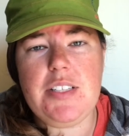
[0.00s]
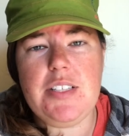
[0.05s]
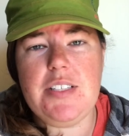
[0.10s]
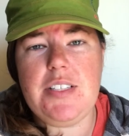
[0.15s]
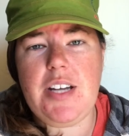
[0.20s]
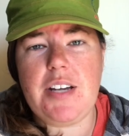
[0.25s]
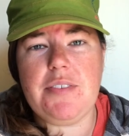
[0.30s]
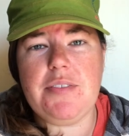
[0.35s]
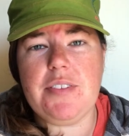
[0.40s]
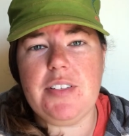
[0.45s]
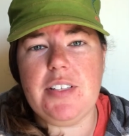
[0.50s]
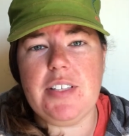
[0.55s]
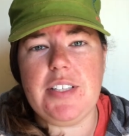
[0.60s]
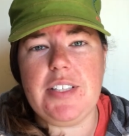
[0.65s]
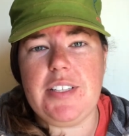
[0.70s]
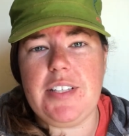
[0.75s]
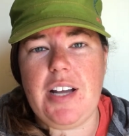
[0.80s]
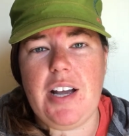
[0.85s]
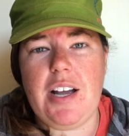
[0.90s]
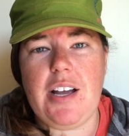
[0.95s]

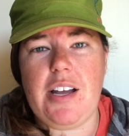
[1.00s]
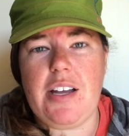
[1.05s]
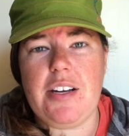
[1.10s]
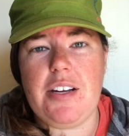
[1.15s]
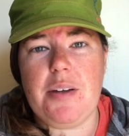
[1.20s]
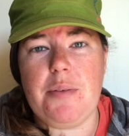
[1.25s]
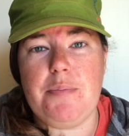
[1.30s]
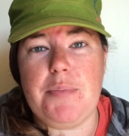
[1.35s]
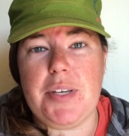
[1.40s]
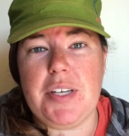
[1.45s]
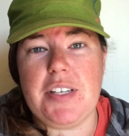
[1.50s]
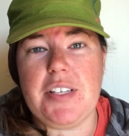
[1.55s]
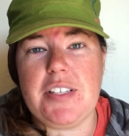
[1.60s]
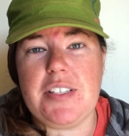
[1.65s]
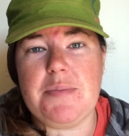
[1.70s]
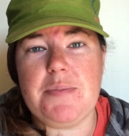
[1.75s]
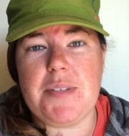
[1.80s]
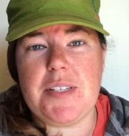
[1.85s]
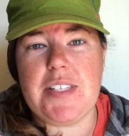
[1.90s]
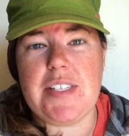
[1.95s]
definitely not a big
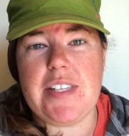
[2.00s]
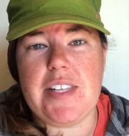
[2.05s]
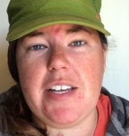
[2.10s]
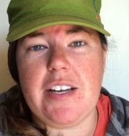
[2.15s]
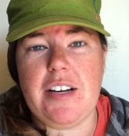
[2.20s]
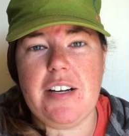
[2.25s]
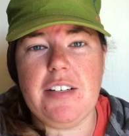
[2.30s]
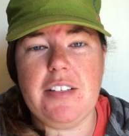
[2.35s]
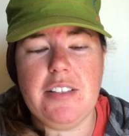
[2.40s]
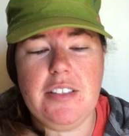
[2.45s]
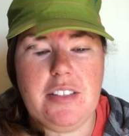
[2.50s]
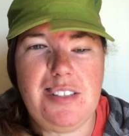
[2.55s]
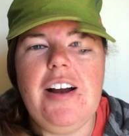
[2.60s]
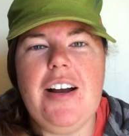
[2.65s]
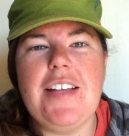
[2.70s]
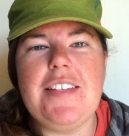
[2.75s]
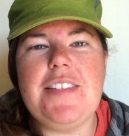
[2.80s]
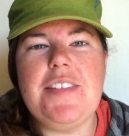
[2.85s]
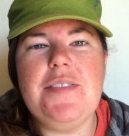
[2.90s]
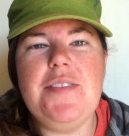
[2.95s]
expense there.
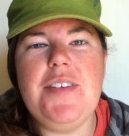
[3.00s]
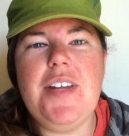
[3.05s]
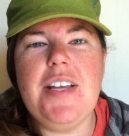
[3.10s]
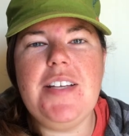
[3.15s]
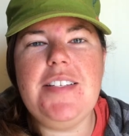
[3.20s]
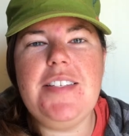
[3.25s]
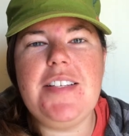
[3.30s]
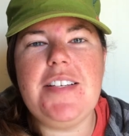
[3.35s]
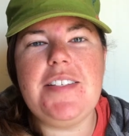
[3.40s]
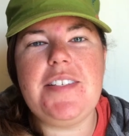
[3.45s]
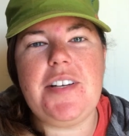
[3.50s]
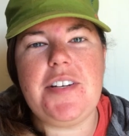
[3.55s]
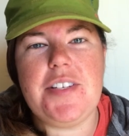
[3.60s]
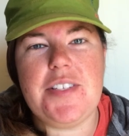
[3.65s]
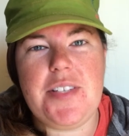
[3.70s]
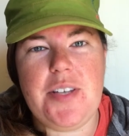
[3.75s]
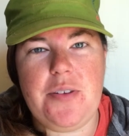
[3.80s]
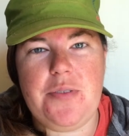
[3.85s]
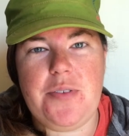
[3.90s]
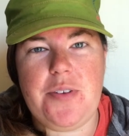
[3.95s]
Alright, so next is our
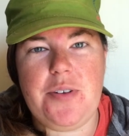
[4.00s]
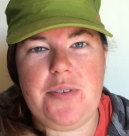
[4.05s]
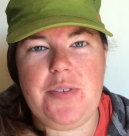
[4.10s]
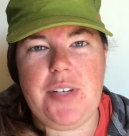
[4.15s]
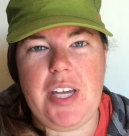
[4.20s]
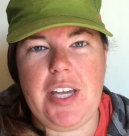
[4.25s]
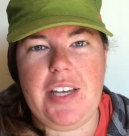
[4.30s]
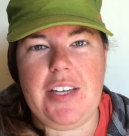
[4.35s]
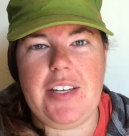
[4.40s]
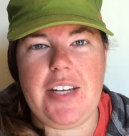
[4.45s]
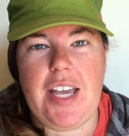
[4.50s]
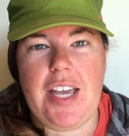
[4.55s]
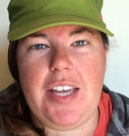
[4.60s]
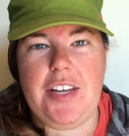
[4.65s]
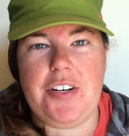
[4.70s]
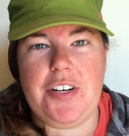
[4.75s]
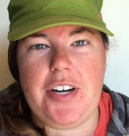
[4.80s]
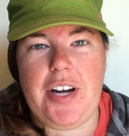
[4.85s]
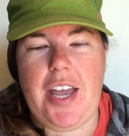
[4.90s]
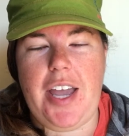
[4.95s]
cell phone and
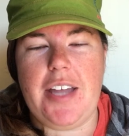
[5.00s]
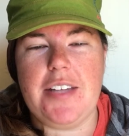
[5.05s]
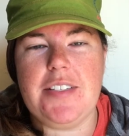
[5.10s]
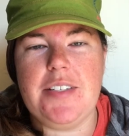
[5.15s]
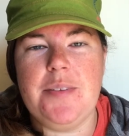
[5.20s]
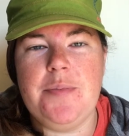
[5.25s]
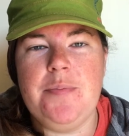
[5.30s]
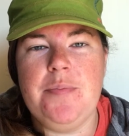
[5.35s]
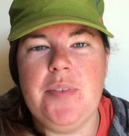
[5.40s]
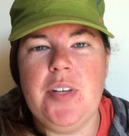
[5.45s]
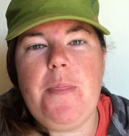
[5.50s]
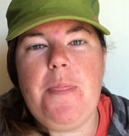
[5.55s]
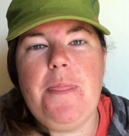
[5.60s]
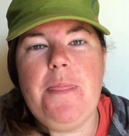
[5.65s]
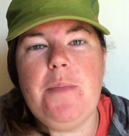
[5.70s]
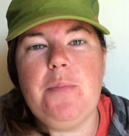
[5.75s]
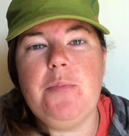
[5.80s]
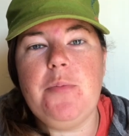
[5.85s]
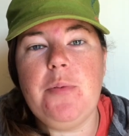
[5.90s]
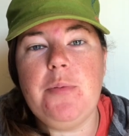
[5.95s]
internet.
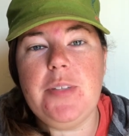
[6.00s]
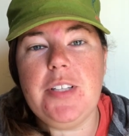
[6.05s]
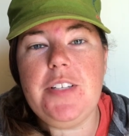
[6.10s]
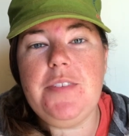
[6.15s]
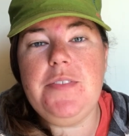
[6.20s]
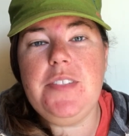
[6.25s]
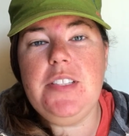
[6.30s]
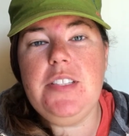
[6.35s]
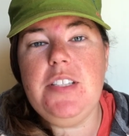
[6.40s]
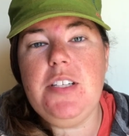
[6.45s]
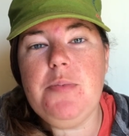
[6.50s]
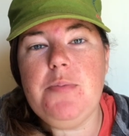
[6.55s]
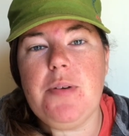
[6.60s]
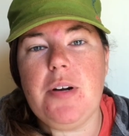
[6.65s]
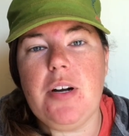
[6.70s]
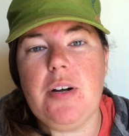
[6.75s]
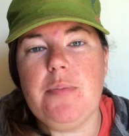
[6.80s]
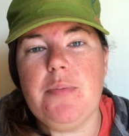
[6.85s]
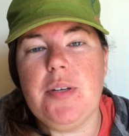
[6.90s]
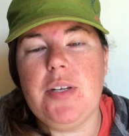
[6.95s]
When we lived in the
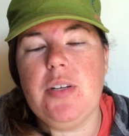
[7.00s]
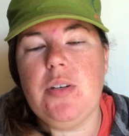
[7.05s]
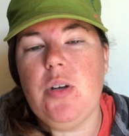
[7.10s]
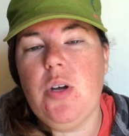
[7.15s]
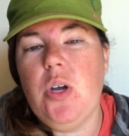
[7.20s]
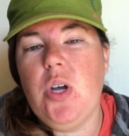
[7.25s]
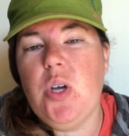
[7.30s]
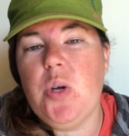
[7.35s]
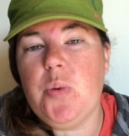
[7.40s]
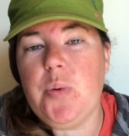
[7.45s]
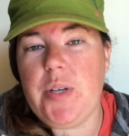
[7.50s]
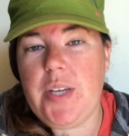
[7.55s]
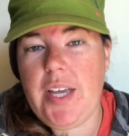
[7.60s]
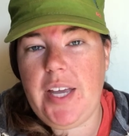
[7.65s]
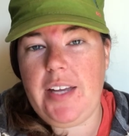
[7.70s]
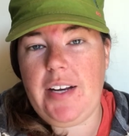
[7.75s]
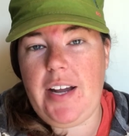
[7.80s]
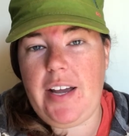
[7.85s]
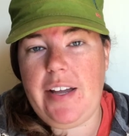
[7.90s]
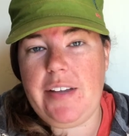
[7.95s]
apartment, we
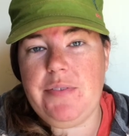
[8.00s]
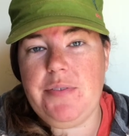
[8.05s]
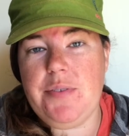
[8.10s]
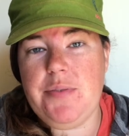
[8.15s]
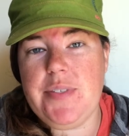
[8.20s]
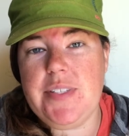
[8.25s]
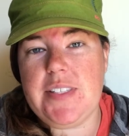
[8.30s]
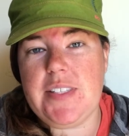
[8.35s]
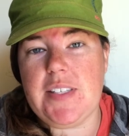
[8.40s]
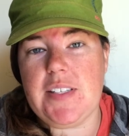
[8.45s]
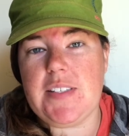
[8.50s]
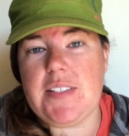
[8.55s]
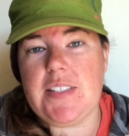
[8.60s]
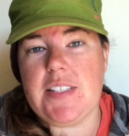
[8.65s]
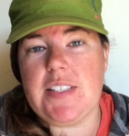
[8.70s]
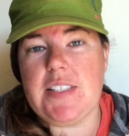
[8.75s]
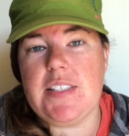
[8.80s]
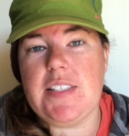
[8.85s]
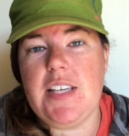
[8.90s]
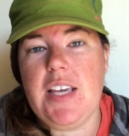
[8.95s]
had iPhone
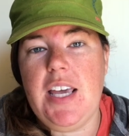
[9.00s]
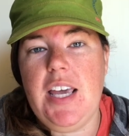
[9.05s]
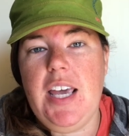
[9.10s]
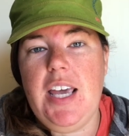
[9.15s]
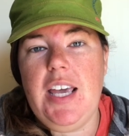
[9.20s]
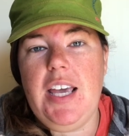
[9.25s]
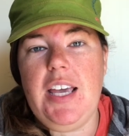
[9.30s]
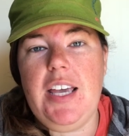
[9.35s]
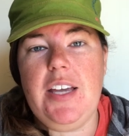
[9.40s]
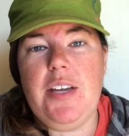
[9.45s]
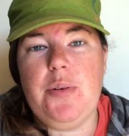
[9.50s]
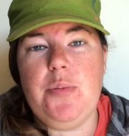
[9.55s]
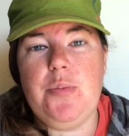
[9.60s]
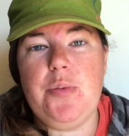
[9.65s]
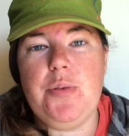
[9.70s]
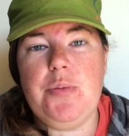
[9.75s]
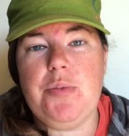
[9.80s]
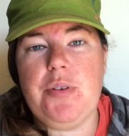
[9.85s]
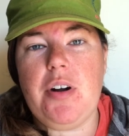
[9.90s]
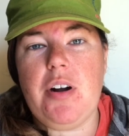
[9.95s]
6s, and
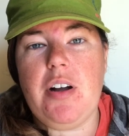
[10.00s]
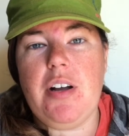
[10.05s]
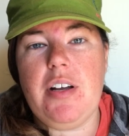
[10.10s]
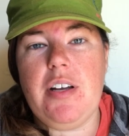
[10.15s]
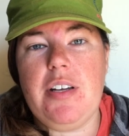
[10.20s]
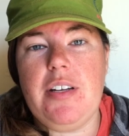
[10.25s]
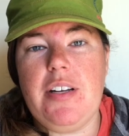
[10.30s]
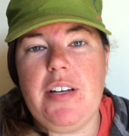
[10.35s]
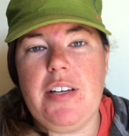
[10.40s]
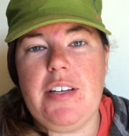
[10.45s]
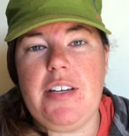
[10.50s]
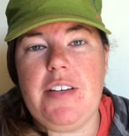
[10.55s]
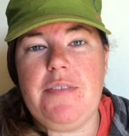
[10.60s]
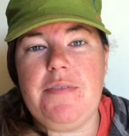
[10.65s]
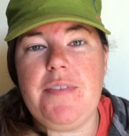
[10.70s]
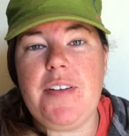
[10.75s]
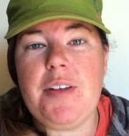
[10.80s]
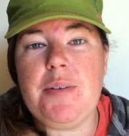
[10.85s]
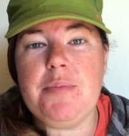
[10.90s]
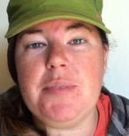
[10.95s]
we were on a
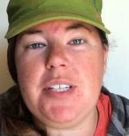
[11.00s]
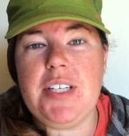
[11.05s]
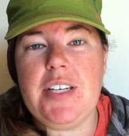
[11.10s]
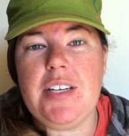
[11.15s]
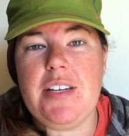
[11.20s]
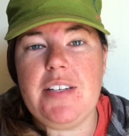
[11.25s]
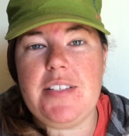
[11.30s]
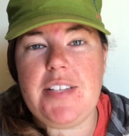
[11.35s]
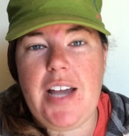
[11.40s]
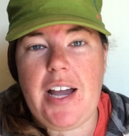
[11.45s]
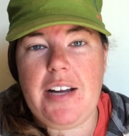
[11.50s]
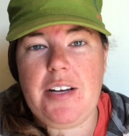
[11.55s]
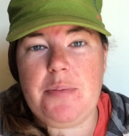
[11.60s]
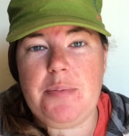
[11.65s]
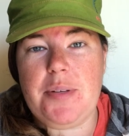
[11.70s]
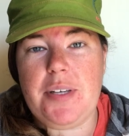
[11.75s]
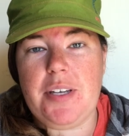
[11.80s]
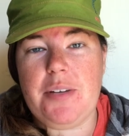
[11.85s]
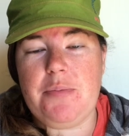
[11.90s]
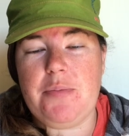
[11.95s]
family data
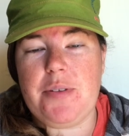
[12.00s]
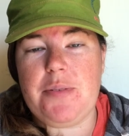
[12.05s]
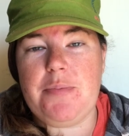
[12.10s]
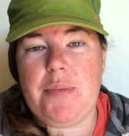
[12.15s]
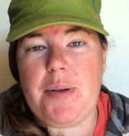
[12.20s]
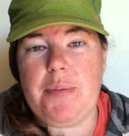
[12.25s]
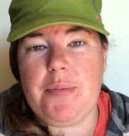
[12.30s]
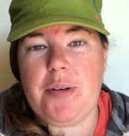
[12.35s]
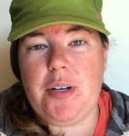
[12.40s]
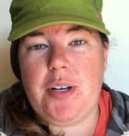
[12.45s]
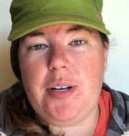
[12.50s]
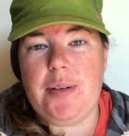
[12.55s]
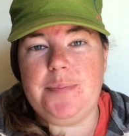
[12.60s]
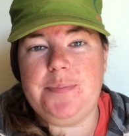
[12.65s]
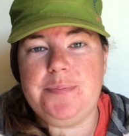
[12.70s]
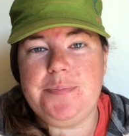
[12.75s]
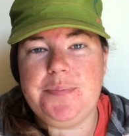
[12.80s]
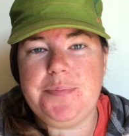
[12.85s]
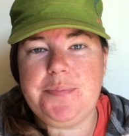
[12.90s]
plan with my mom.